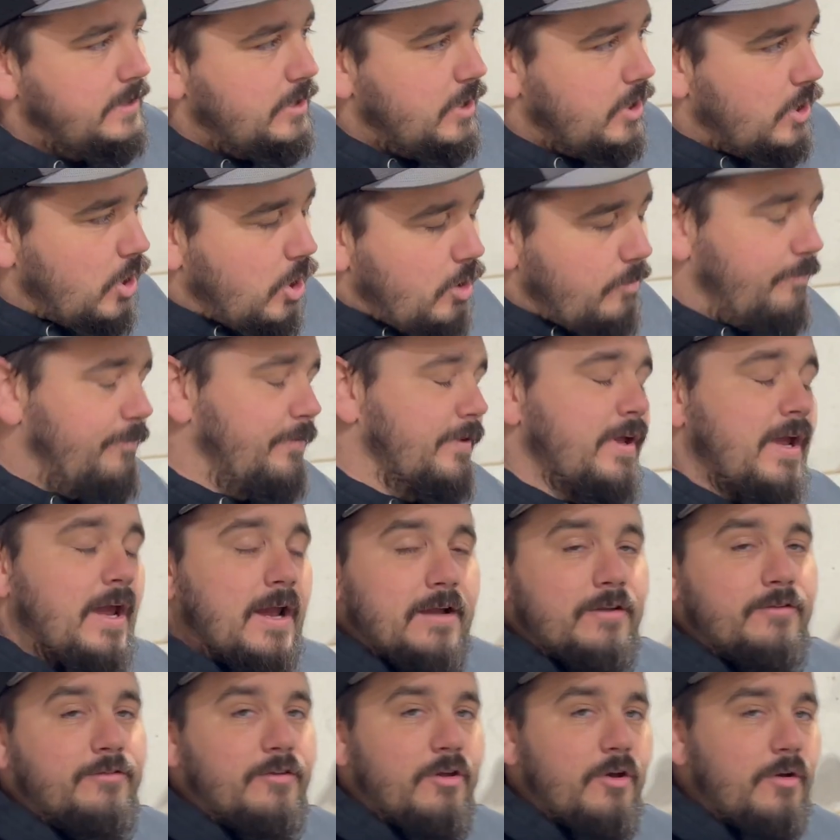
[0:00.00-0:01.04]
Hopefully I can
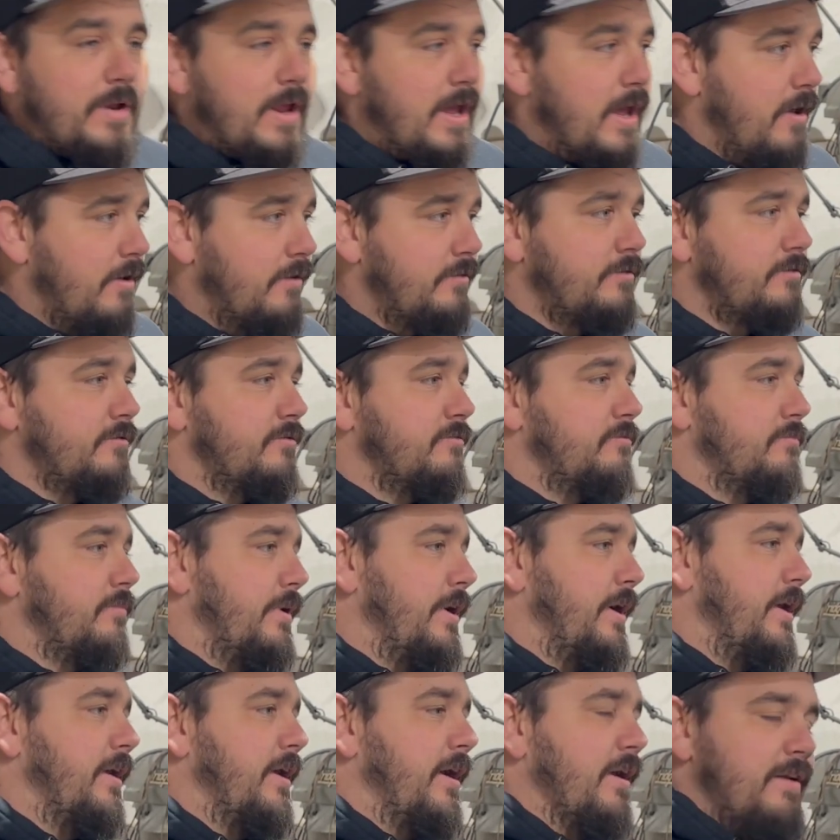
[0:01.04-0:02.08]
slow down,
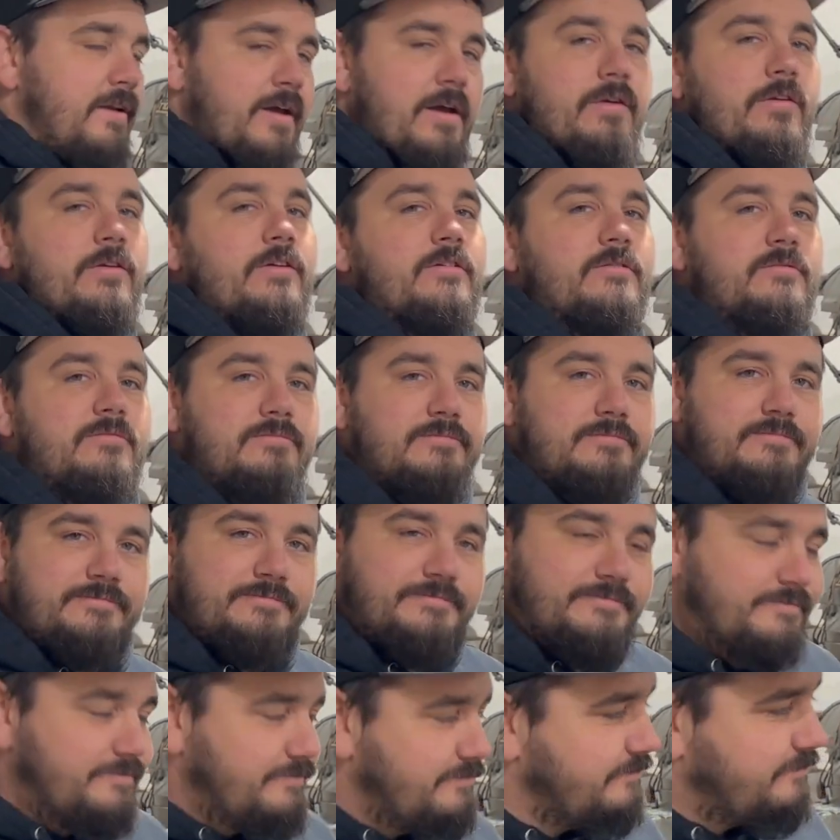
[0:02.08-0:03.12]
but I doubt
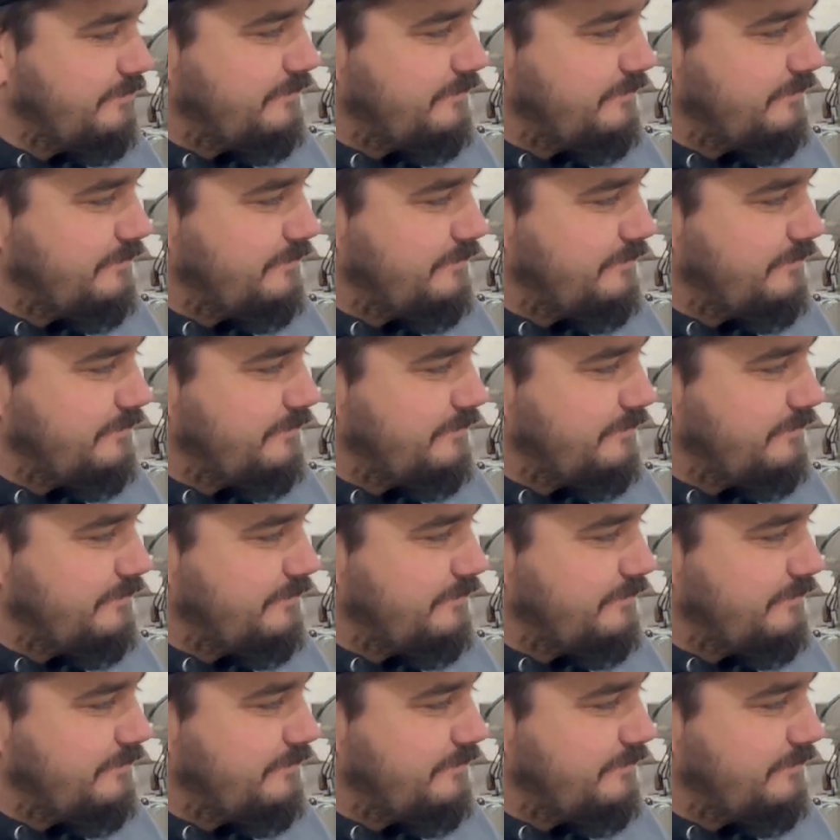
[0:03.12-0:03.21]
it.